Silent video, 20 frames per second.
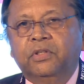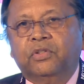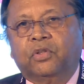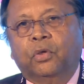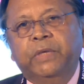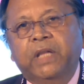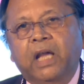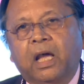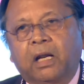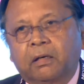
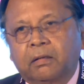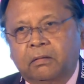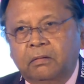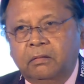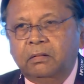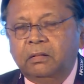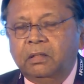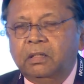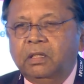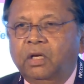So we
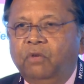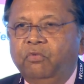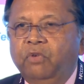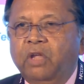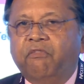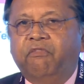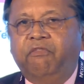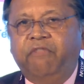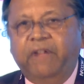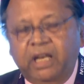are
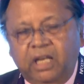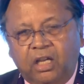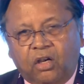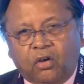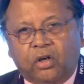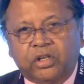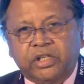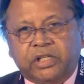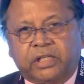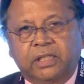very
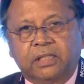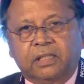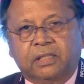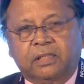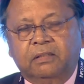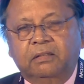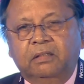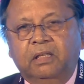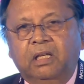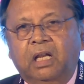
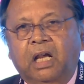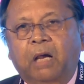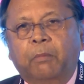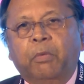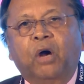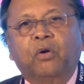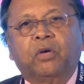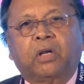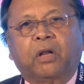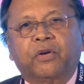conscious
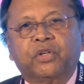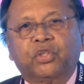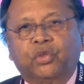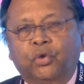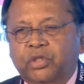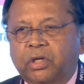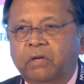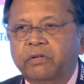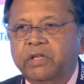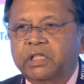about our
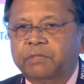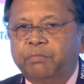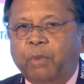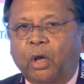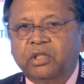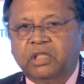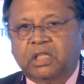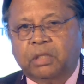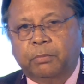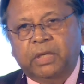social
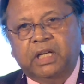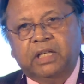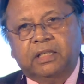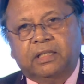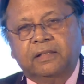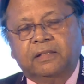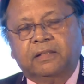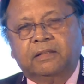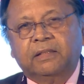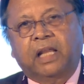
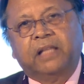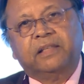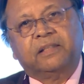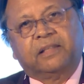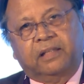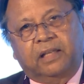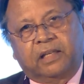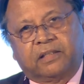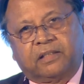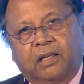responsibilities
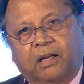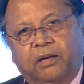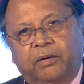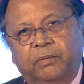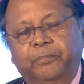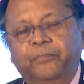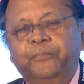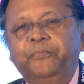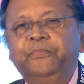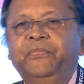and
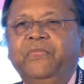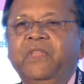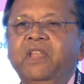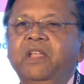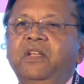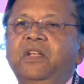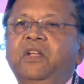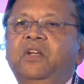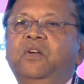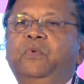CSR.
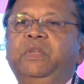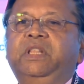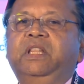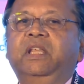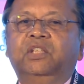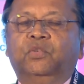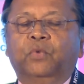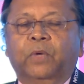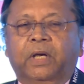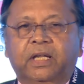
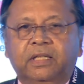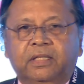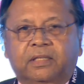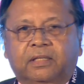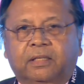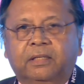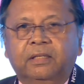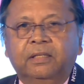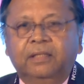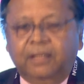With these
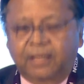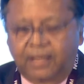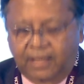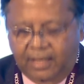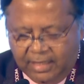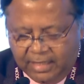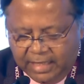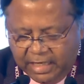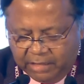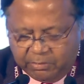words,
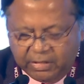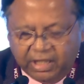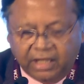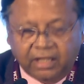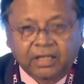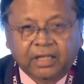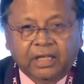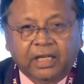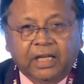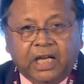let
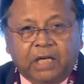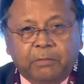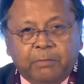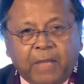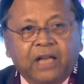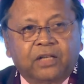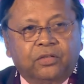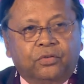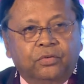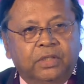me
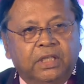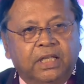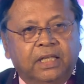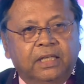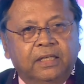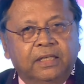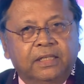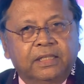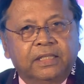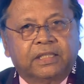get back to
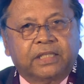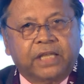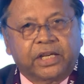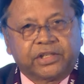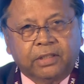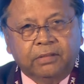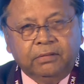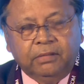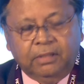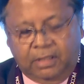the
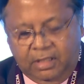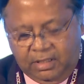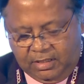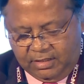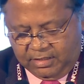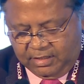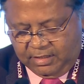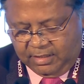session.